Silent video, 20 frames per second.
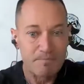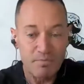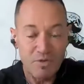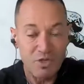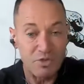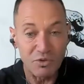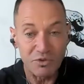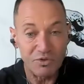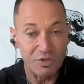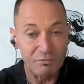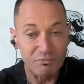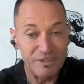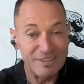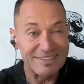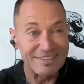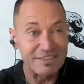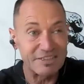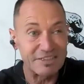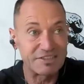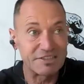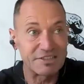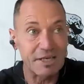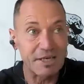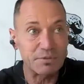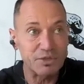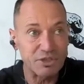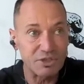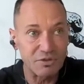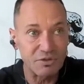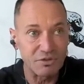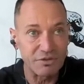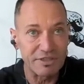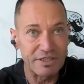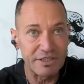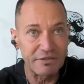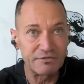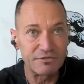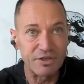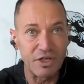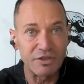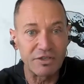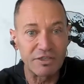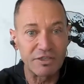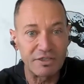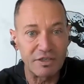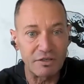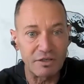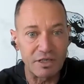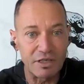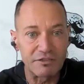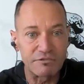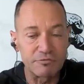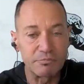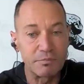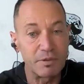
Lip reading: you know, something exceptional they've done in their life.